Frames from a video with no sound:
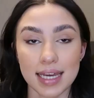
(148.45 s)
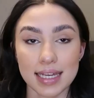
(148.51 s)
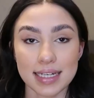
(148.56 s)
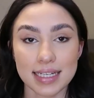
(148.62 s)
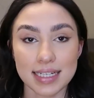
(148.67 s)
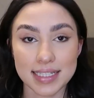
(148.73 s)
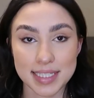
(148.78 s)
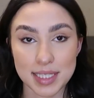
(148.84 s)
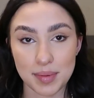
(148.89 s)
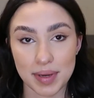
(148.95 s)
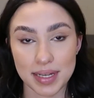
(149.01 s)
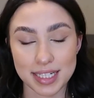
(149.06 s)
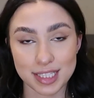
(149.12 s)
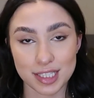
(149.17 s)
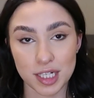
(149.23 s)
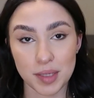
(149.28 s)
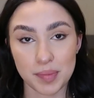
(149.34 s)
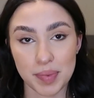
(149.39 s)
An easy way
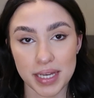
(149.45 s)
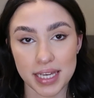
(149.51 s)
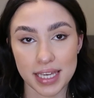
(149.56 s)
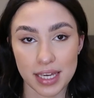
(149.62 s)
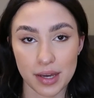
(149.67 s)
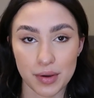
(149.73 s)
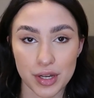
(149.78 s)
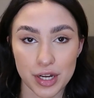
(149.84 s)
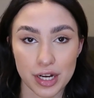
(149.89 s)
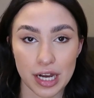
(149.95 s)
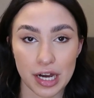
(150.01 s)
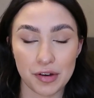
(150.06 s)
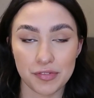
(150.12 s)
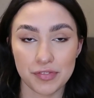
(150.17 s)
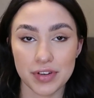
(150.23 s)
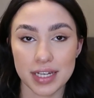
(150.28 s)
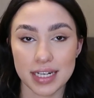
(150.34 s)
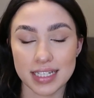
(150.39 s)
to start picking out your
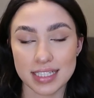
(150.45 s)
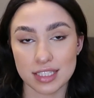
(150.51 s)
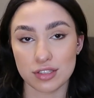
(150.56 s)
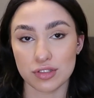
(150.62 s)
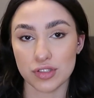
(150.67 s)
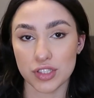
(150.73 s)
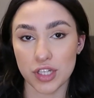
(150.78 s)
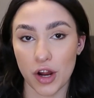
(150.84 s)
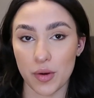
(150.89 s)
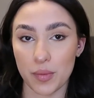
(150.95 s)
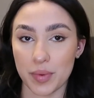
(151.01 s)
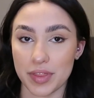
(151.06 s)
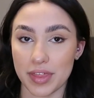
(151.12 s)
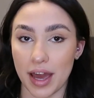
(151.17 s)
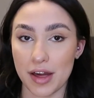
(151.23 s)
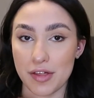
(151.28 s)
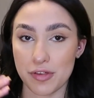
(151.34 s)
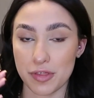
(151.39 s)
outfit is to start
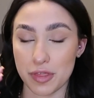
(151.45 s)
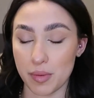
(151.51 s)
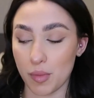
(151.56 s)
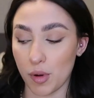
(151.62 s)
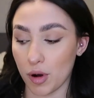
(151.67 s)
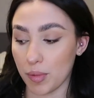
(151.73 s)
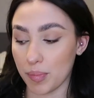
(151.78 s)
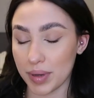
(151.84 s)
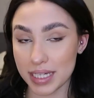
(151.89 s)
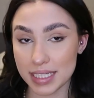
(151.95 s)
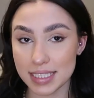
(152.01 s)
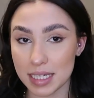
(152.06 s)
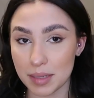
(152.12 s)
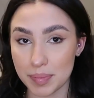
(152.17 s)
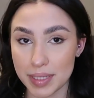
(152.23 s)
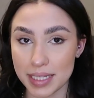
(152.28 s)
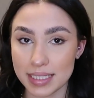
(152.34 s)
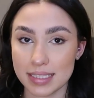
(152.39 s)
with either the more
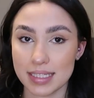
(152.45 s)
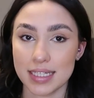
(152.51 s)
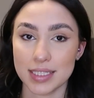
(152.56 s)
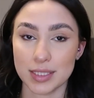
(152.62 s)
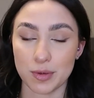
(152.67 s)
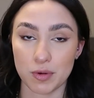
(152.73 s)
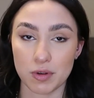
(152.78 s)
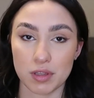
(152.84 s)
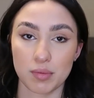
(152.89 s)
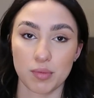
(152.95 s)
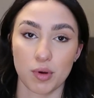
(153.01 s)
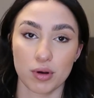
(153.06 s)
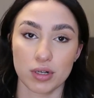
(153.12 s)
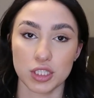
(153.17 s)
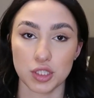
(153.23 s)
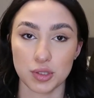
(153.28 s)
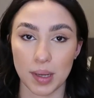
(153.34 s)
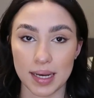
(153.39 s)
basic pieces or the
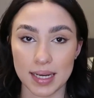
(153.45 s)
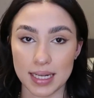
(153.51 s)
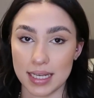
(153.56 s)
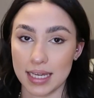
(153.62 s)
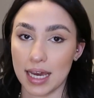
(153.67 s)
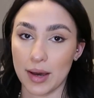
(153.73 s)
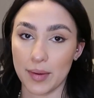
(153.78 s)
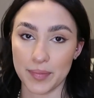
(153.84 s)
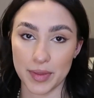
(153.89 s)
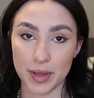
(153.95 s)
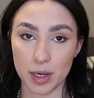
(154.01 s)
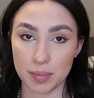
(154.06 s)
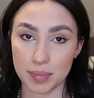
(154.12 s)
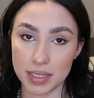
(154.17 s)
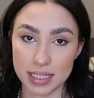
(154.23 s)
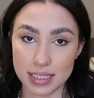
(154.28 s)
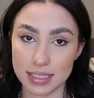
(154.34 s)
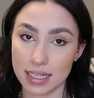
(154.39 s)
more trendy out there
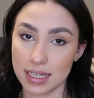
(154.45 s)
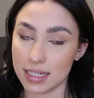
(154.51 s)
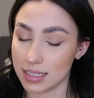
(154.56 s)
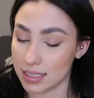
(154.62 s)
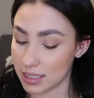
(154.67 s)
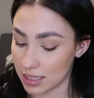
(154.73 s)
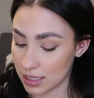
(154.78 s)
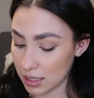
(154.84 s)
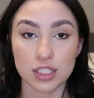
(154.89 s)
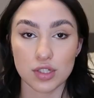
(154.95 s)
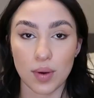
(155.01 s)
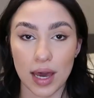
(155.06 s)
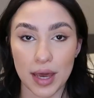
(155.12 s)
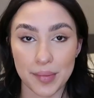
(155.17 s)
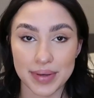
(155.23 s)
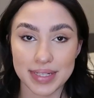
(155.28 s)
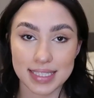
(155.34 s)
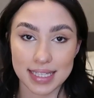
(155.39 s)
pieces. So
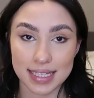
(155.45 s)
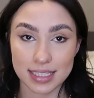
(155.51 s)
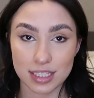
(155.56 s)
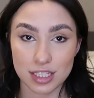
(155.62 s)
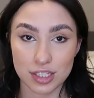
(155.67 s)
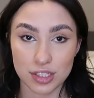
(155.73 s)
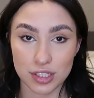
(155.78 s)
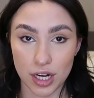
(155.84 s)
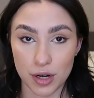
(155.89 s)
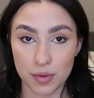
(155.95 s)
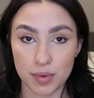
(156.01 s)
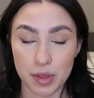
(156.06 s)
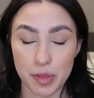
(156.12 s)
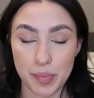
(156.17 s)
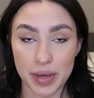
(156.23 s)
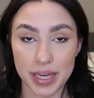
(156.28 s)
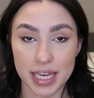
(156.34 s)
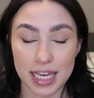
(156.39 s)
I always like to start
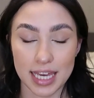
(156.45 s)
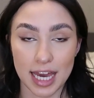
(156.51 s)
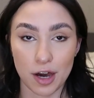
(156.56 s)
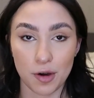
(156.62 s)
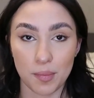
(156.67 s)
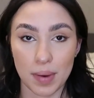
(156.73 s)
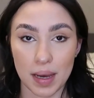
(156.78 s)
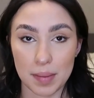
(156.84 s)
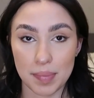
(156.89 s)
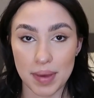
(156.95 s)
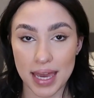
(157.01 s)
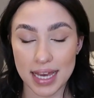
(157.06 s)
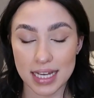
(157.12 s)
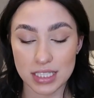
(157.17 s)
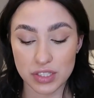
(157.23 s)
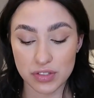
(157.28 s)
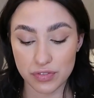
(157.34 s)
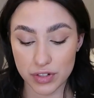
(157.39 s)
with picking out my
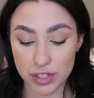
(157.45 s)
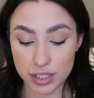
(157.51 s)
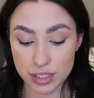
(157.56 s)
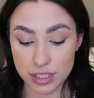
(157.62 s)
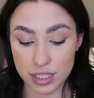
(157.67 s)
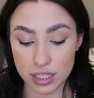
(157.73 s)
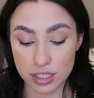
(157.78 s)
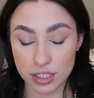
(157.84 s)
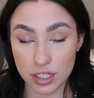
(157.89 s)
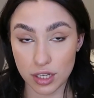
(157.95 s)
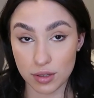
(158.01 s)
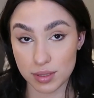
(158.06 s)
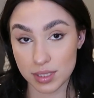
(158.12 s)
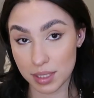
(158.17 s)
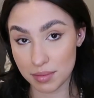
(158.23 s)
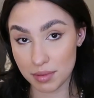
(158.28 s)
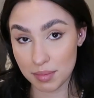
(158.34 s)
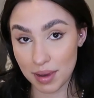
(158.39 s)
pants first. So
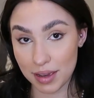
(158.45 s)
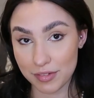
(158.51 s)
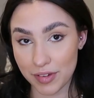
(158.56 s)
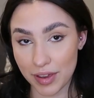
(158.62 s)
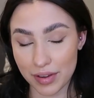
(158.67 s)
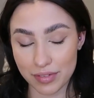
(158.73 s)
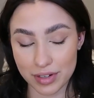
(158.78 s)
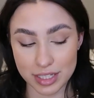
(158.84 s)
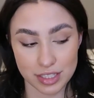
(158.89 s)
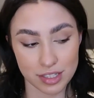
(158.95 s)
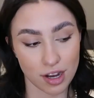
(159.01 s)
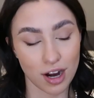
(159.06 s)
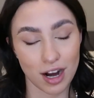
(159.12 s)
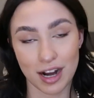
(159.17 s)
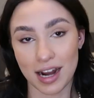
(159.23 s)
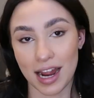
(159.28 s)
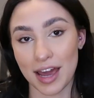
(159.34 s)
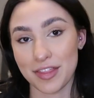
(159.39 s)
some of my favorites
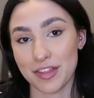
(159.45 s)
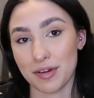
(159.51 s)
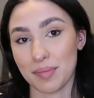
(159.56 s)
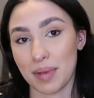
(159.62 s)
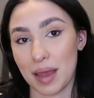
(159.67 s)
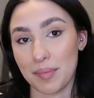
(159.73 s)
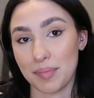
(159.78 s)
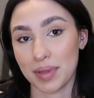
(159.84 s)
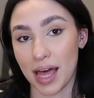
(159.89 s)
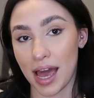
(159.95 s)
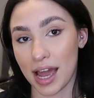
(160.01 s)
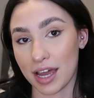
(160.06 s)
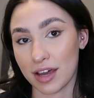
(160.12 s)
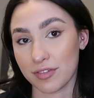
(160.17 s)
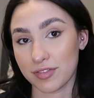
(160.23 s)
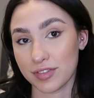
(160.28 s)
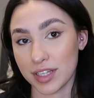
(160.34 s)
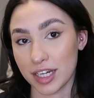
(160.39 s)
are either my
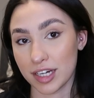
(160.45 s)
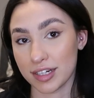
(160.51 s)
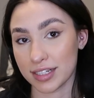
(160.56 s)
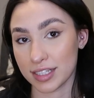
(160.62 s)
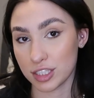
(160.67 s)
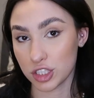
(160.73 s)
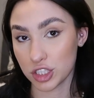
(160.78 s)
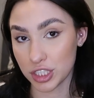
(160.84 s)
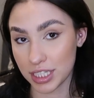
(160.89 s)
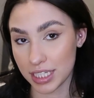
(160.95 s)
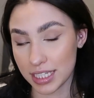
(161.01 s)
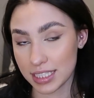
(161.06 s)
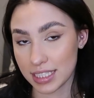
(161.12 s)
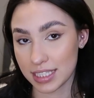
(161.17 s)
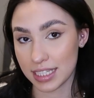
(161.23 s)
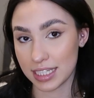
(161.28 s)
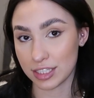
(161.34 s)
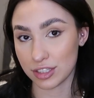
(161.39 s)
black flared
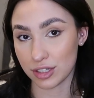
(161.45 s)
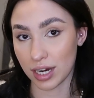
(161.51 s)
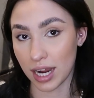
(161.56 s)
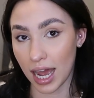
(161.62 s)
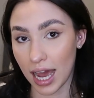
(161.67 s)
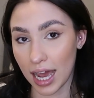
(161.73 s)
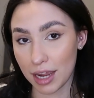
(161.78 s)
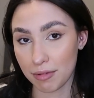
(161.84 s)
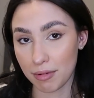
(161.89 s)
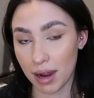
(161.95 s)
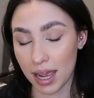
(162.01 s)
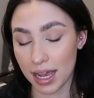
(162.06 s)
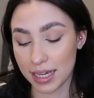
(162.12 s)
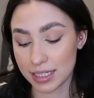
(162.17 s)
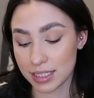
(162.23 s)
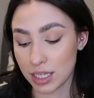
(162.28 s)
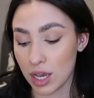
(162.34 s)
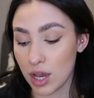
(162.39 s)
jeans, these are high
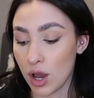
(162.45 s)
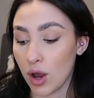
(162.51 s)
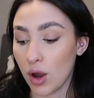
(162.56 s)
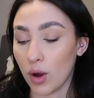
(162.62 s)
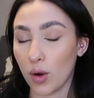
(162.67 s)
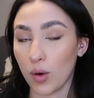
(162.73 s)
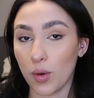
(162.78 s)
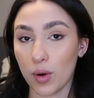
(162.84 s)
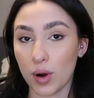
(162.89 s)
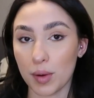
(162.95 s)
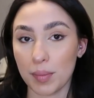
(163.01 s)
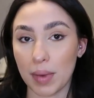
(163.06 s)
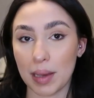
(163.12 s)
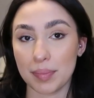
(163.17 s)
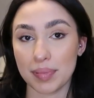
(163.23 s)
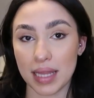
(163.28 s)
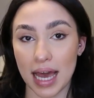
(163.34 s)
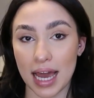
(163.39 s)
rise, or
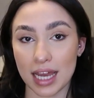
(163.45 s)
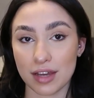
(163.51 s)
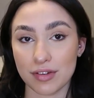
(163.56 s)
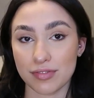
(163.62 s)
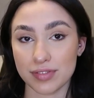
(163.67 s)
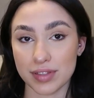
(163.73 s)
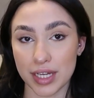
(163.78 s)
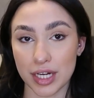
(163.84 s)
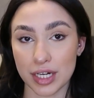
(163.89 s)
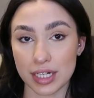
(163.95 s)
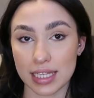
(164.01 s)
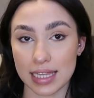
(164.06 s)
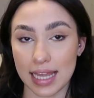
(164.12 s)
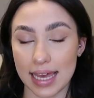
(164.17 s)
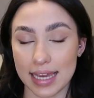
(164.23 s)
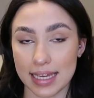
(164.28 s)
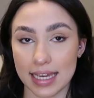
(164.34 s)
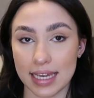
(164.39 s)
my black flared
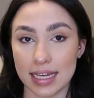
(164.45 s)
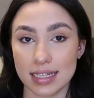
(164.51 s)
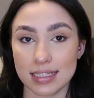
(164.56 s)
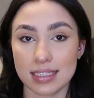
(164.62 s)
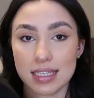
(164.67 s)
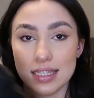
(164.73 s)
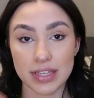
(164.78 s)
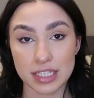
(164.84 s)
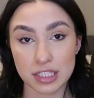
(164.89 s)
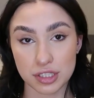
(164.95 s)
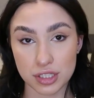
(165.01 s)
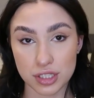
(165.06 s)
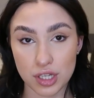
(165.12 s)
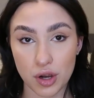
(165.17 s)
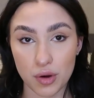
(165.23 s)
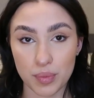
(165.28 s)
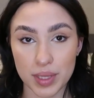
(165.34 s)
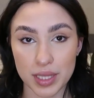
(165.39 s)
leggings. These
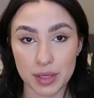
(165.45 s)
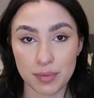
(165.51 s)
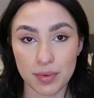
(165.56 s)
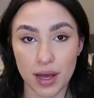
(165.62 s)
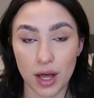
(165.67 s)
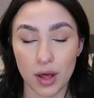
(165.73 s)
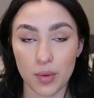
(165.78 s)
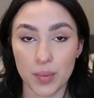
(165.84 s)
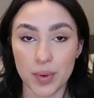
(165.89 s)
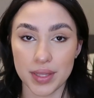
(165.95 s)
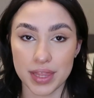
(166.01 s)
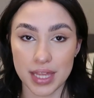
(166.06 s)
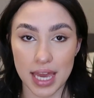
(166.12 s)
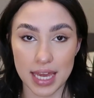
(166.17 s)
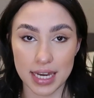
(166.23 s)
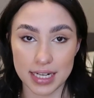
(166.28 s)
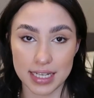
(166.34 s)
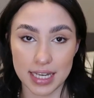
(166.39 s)
just go really well with
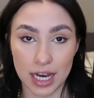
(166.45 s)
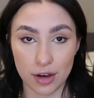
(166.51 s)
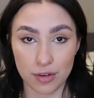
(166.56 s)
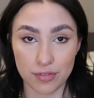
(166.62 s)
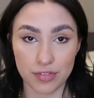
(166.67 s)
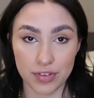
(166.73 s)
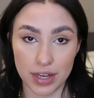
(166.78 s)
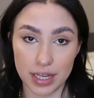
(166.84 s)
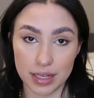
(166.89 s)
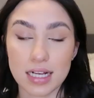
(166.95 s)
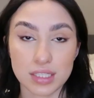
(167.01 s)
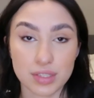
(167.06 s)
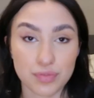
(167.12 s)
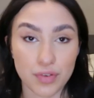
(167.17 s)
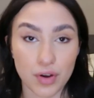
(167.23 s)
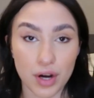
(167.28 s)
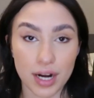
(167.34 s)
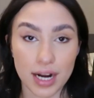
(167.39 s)
any outfit.
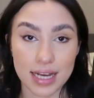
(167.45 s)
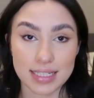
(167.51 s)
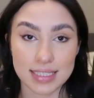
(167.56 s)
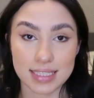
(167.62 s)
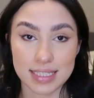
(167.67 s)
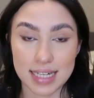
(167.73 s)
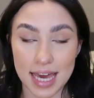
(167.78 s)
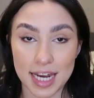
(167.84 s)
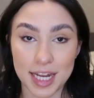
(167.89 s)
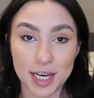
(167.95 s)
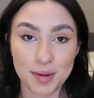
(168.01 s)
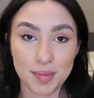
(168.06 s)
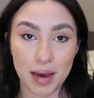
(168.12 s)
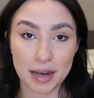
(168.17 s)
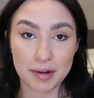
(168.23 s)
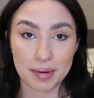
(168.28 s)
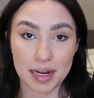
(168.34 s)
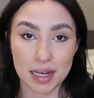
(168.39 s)
As far as
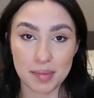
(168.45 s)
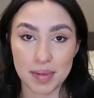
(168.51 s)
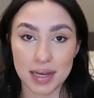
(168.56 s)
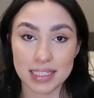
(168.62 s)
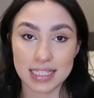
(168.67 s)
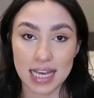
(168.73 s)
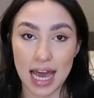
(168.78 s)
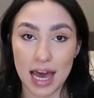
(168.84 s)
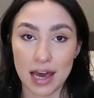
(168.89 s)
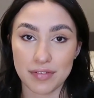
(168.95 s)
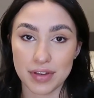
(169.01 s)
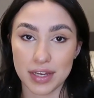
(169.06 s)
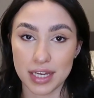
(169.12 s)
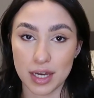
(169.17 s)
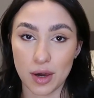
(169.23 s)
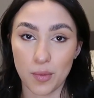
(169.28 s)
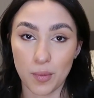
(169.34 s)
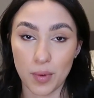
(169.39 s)
denim, I recommend
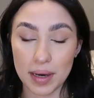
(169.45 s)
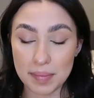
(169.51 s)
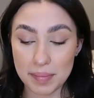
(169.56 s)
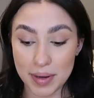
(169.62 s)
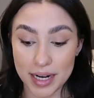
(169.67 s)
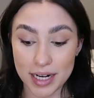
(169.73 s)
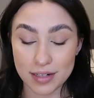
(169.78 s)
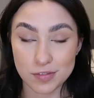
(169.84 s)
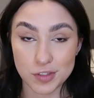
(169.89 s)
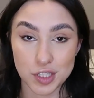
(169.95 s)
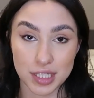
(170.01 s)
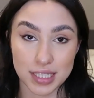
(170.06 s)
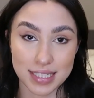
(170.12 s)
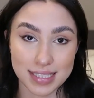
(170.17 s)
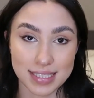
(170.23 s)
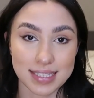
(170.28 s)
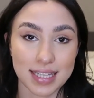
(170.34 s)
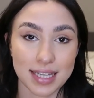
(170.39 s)
having one pair of
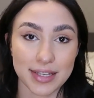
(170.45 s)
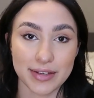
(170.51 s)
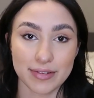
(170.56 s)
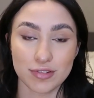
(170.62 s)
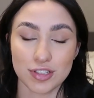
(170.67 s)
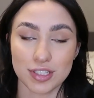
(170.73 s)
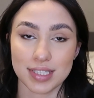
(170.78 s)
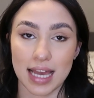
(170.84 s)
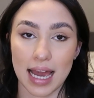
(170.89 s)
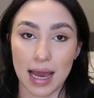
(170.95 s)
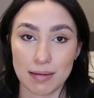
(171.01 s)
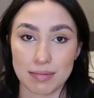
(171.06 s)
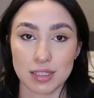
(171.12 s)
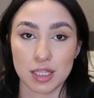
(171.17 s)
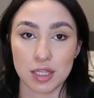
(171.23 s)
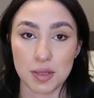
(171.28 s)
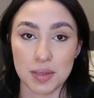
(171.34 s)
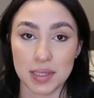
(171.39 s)
jeans that you just
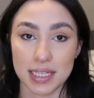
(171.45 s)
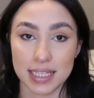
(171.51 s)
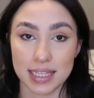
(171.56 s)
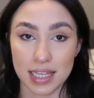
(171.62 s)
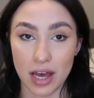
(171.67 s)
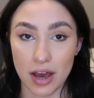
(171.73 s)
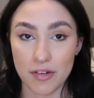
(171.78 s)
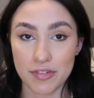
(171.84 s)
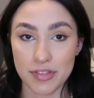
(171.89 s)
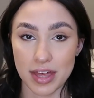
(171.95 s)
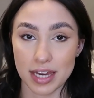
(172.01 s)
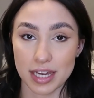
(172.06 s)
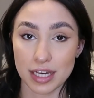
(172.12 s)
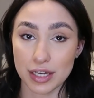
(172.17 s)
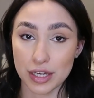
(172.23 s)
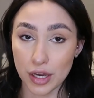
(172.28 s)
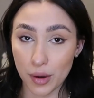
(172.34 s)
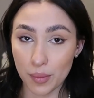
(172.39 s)
absolutely love that
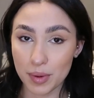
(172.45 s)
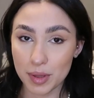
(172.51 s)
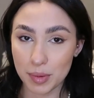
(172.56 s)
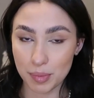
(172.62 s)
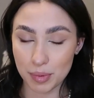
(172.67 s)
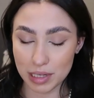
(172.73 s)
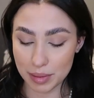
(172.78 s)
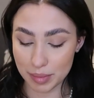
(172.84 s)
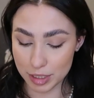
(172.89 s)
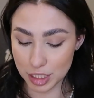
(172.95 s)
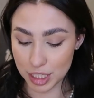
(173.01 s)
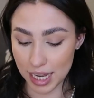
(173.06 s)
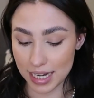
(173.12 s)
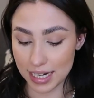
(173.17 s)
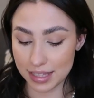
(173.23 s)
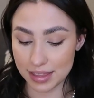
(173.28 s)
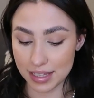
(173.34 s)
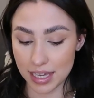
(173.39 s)
can go with pretty much
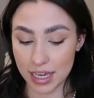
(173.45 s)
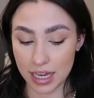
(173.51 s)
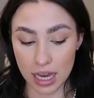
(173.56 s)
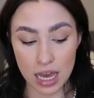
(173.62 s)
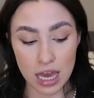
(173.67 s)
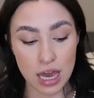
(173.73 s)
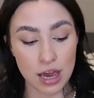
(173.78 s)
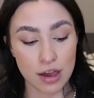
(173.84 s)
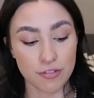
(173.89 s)
anything.